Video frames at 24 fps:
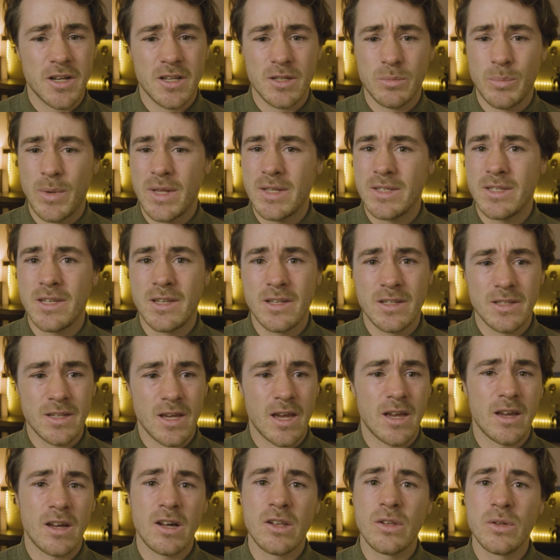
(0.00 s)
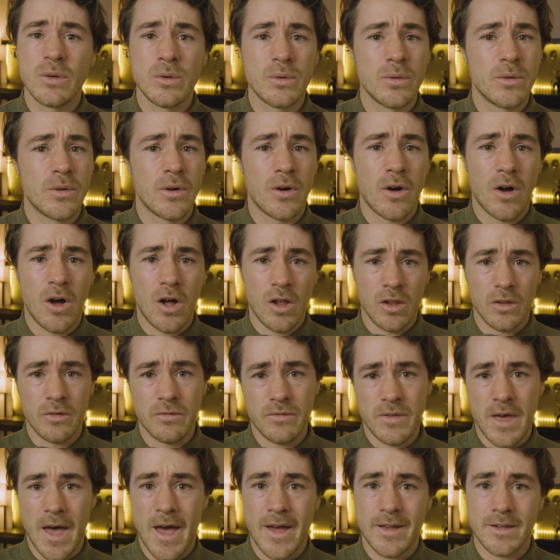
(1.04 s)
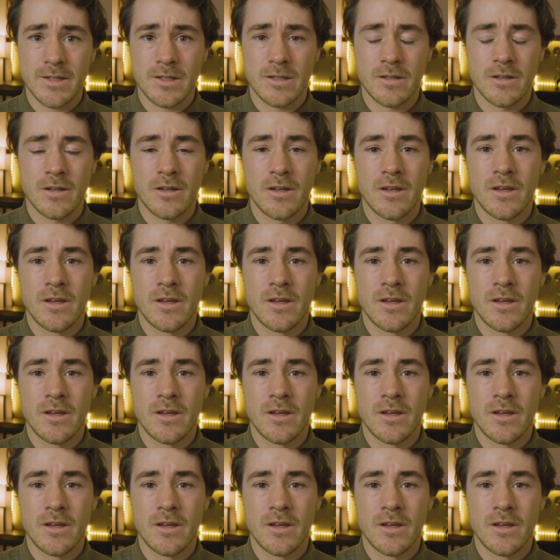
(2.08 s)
expenses, I include all of that.